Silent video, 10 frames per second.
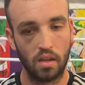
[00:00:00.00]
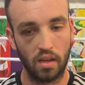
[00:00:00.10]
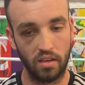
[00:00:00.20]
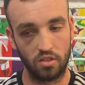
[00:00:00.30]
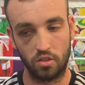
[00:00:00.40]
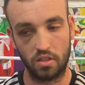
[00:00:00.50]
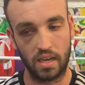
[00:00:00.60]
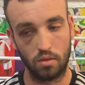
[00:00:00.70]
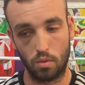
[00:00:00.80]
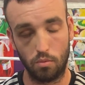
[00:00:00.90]
And it's just
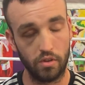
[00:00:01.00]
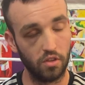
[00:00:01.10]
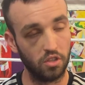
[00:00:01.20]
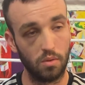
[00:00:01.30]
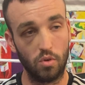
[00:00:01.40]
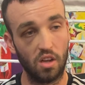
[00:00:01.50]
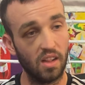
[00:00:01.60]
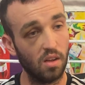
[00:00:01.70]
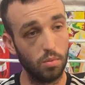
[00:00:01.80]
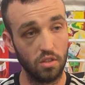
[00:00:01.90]
nice when we're in the gym, we all
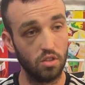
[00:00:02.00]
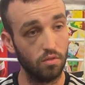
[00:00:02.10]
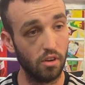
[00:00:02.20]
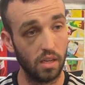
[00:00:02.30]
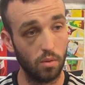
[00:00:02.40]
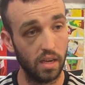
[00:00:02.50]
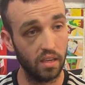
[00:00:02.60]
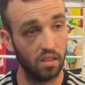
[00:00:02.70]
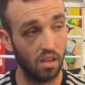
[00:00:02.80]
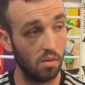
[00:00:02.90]
help each other anyway.
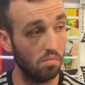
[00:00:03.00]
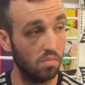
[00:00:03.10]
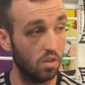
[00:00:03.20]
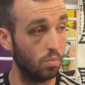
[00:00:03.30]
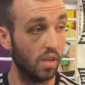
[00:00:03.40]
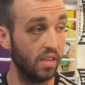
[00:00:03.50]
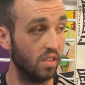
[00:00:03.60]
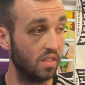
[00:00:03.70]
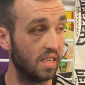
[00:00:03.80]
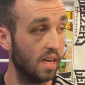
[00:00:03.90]
There's plenty
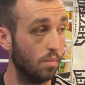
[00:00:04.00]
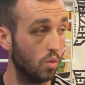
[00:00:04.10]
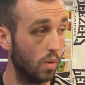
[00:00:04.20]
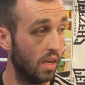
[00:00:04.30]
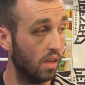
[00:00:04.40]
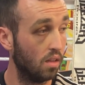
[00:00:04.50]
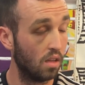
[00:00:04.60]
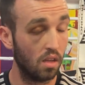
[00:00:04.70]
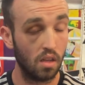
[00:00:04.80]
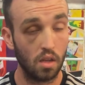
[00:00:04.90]
of times where
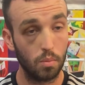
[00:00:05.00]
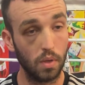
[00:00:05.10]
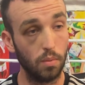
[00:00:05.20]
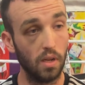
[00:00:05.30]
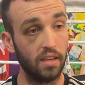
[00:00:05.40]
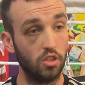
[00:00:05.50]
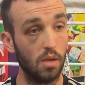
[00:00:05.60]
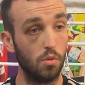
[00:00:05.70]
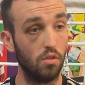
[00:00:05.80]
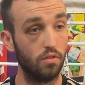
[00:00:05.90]
people like
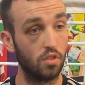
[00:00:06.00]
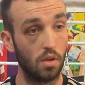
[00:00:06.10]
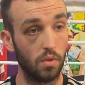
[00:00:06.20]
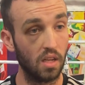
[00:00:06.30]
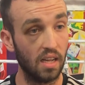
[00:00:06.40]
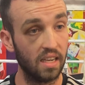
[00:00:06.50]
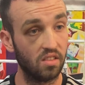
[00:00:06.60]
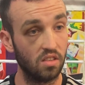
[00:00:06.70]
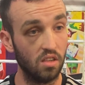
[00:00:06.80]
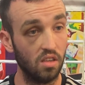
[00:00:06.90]
Gemma have stopped the class
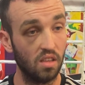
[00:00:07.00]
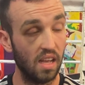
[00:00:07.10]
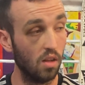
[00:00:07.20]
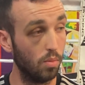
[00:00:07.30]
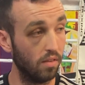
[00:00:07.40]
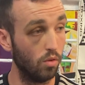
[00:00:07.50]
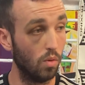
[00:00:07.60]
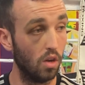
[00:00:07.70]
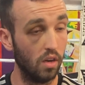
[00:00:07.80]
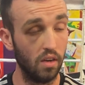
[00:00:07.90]
to help
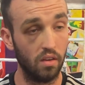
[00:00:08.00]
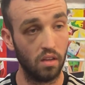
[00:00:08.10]
everyone, and